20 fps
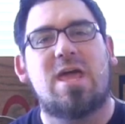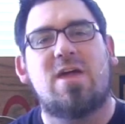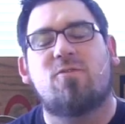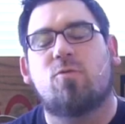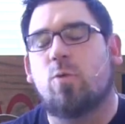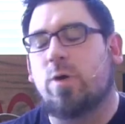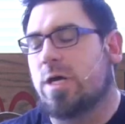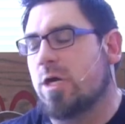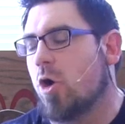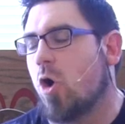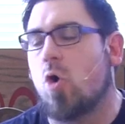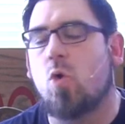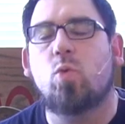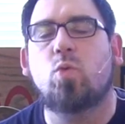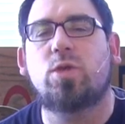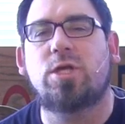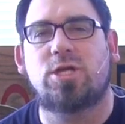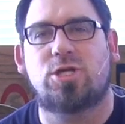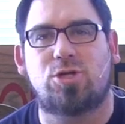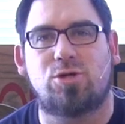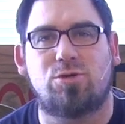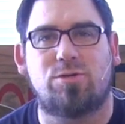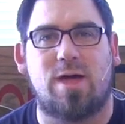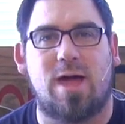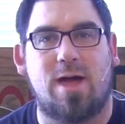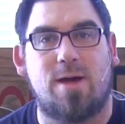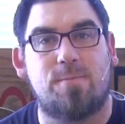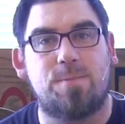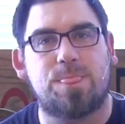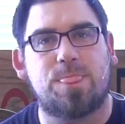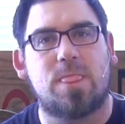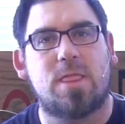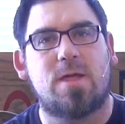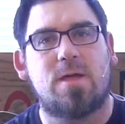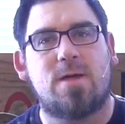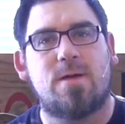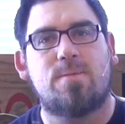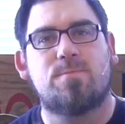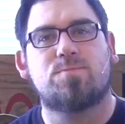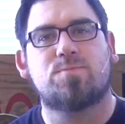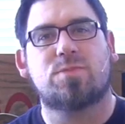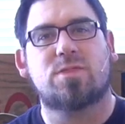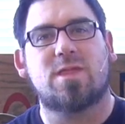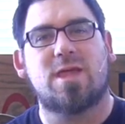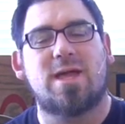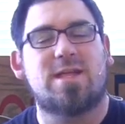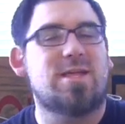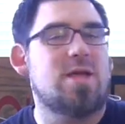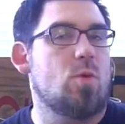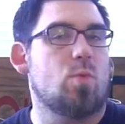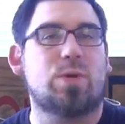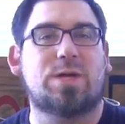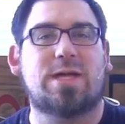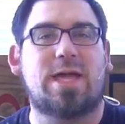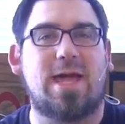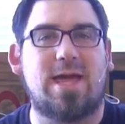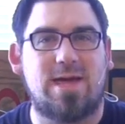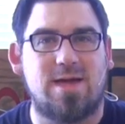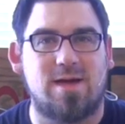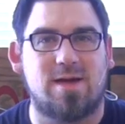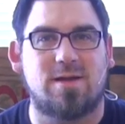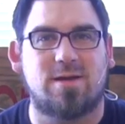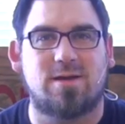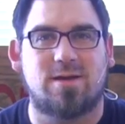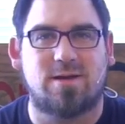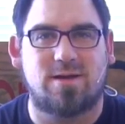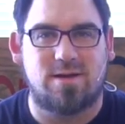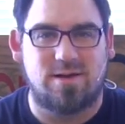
If we could only do that. And yet we can.